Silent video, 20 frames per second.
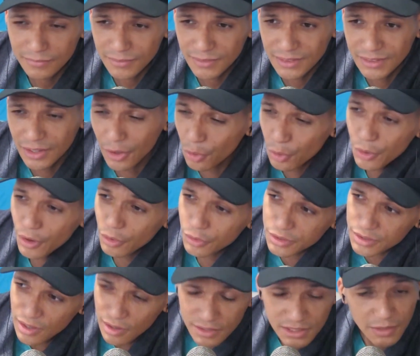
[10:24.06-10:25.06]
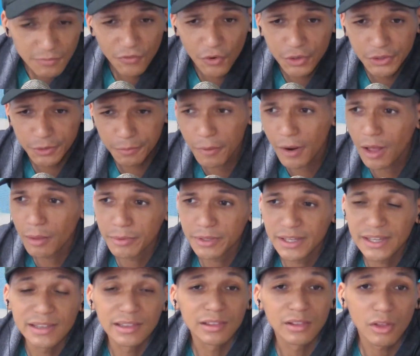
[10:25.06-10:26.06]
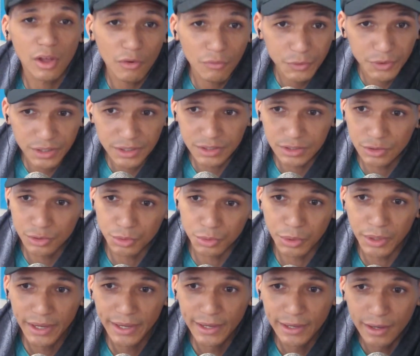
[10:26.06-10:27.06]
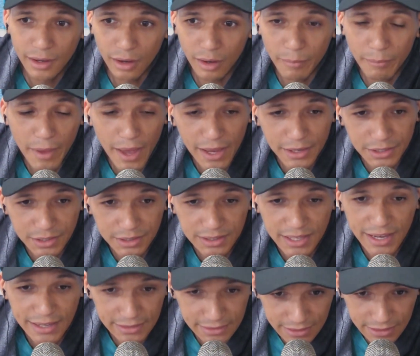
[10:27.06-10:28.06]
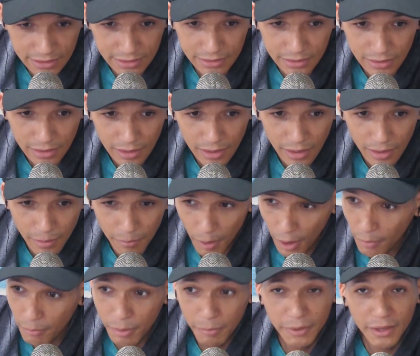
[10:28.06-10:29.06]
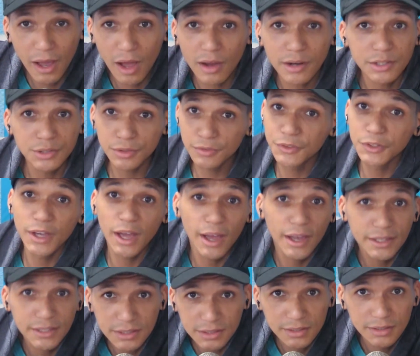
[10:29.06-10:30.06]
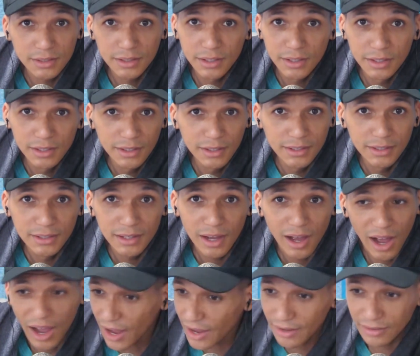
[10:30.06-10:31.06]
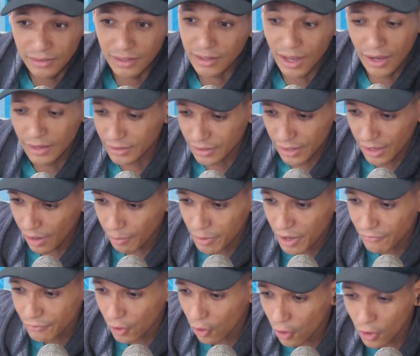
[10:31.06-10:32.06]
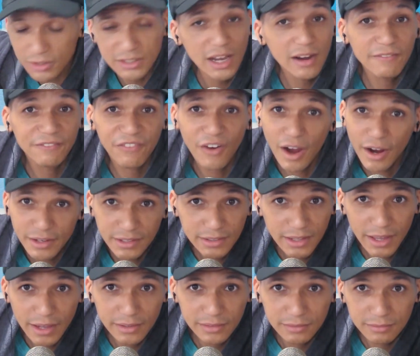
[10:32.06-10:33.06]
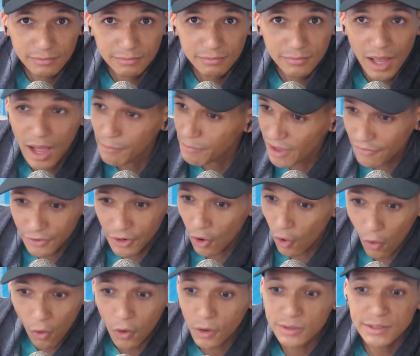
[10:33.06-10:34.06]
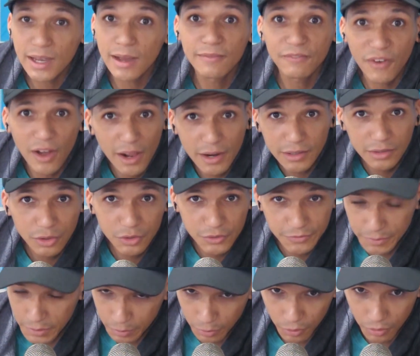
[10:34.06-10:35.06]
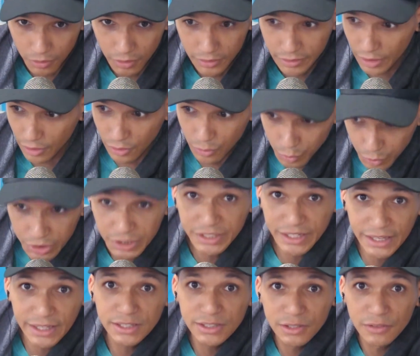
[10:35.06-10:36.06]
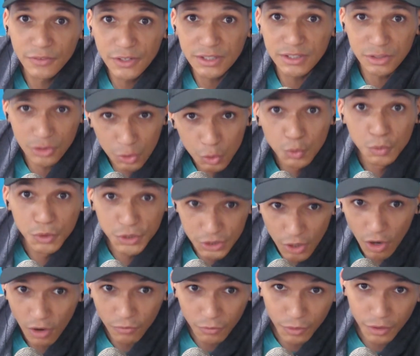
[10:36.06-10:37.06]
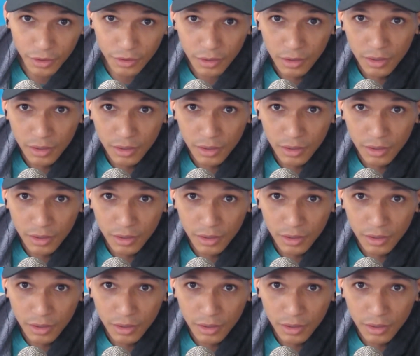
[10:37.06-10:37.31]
Now, who knows? Some folks are probably in love with this new Magix 18. But I'm gonna be honest with you guys. I'm having a hard time finding that. I'm having a hard time finding those people that are really into this new software.